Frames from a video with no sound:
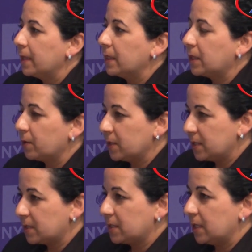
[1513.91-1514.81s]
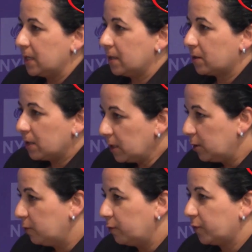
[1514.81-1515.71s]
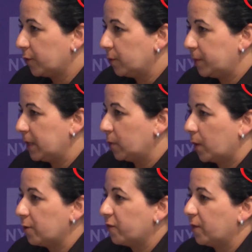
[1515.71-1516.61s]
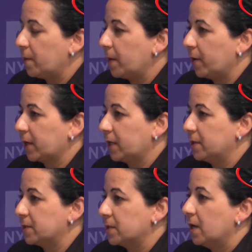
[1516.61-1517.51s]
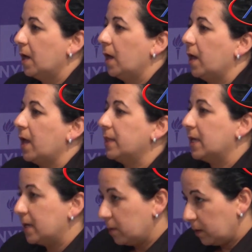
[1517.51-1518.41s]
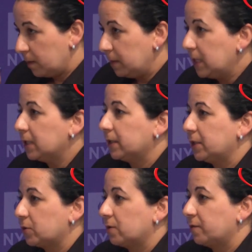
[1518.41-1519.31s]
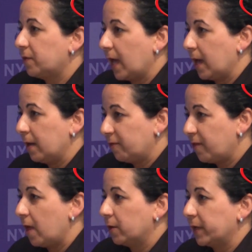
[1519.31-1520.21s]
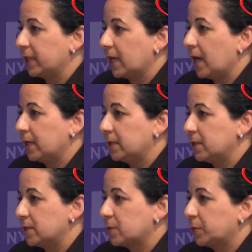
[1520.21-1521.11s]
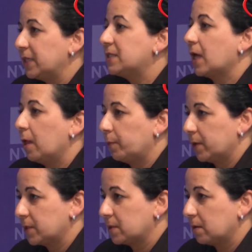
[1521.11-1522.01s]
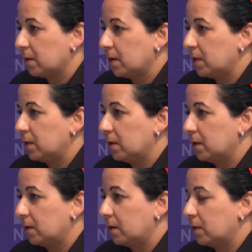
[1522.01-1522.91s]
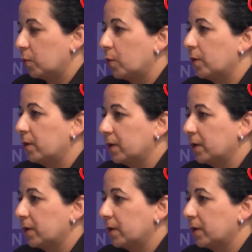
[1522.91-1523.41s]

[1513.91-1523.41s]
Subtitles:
there is the thank you for being wonderful Americans, and then immediately sort of that following that is please help us in the war